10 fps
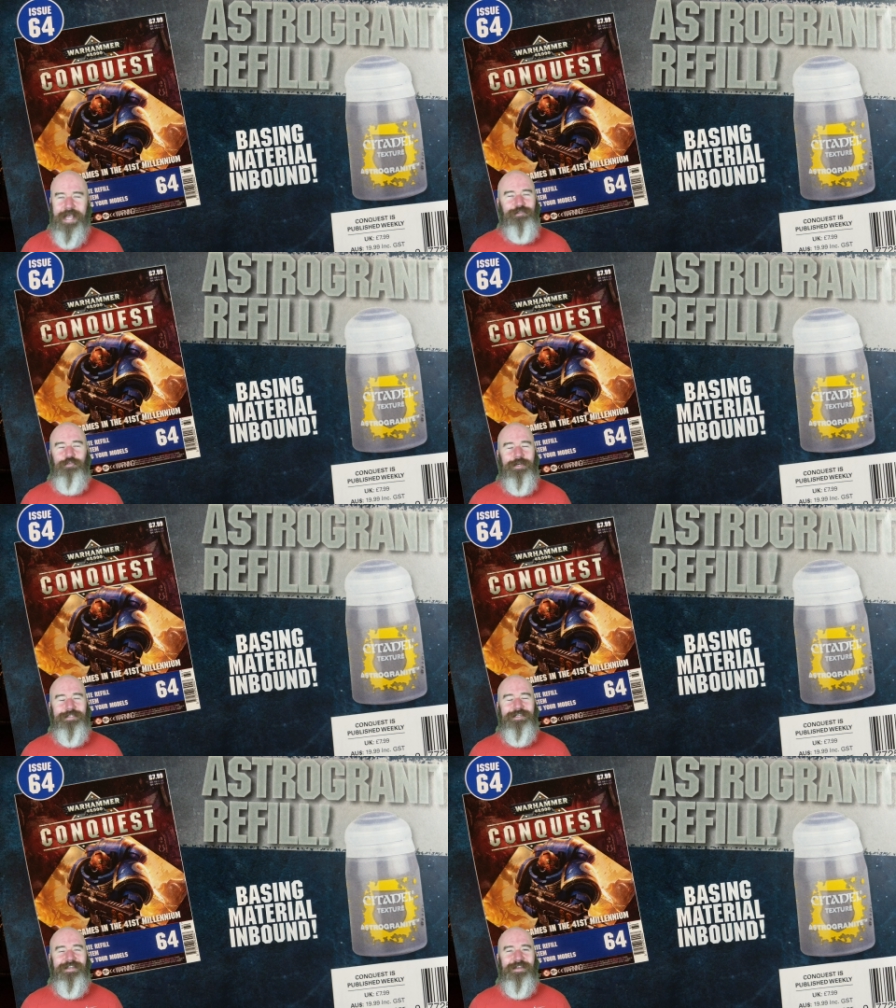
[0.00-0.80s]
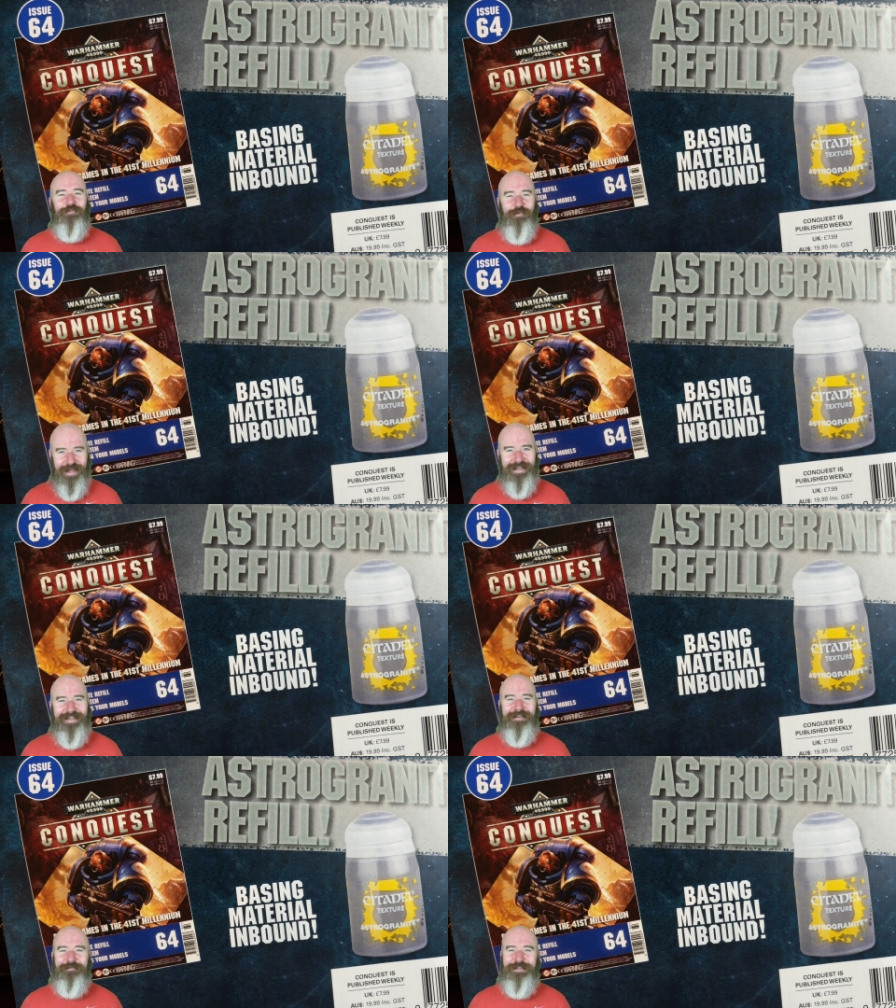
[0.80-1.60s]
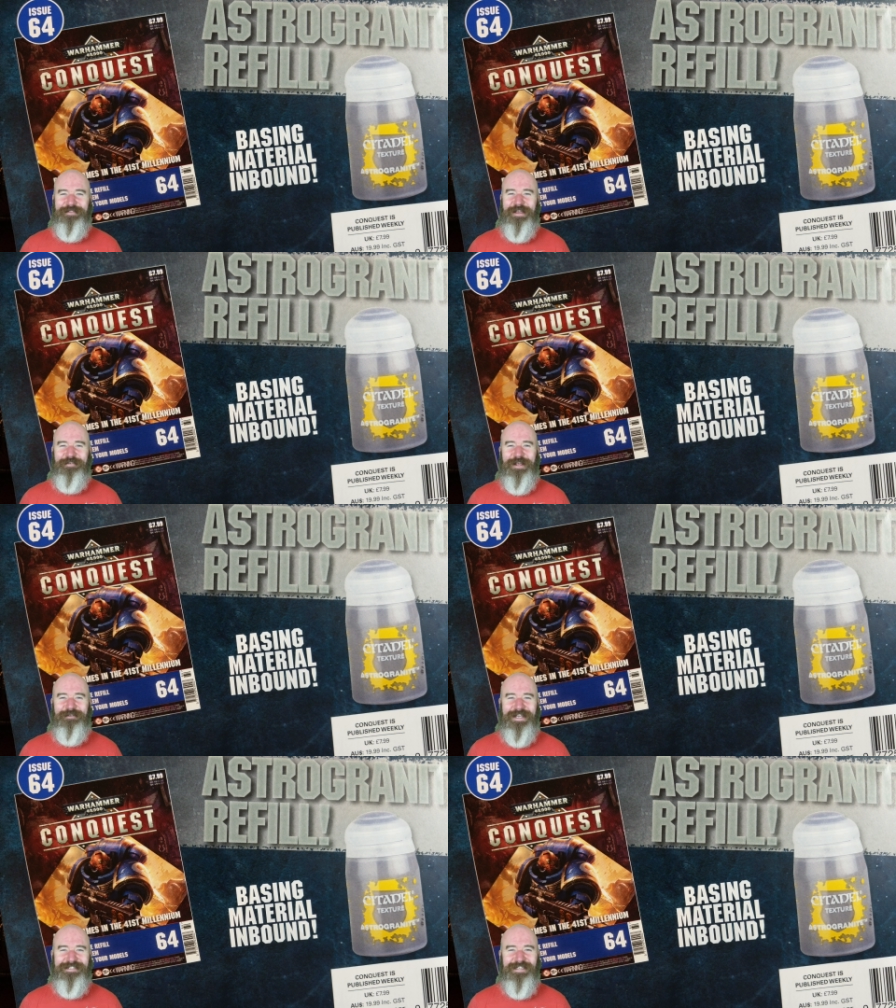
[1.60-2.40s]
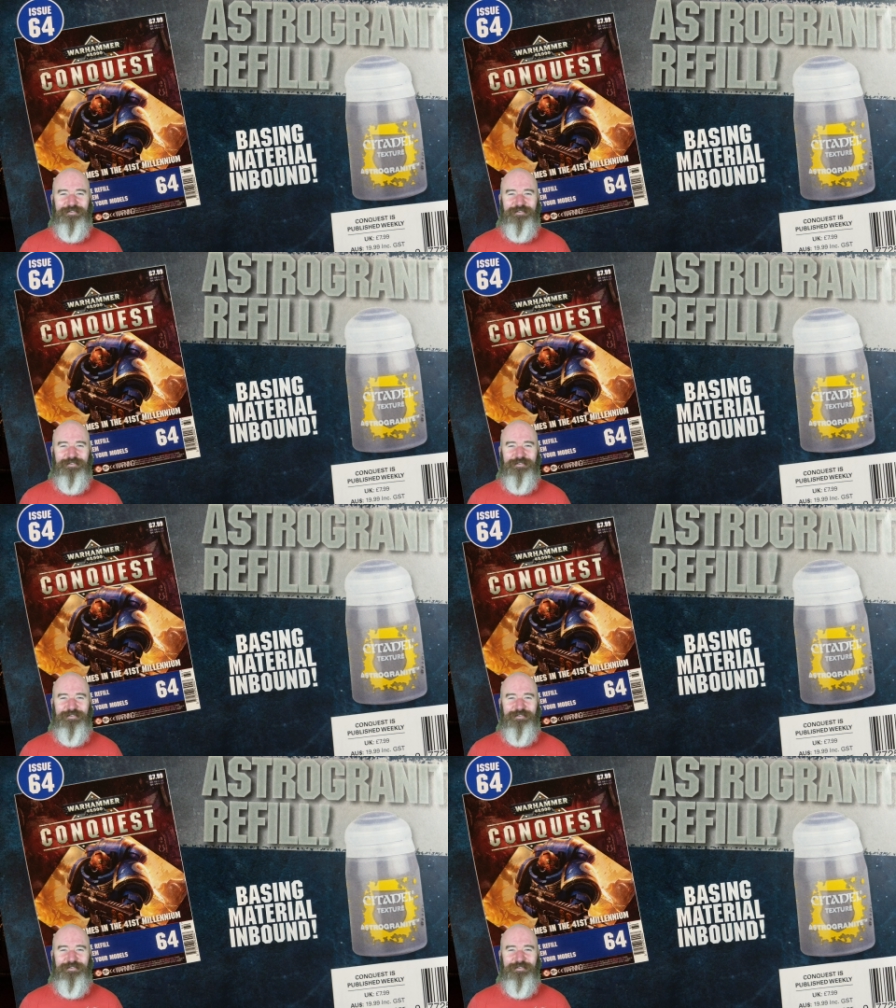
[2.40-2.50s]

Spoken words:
It's crazy. Right, we'll leave it there for now, guys.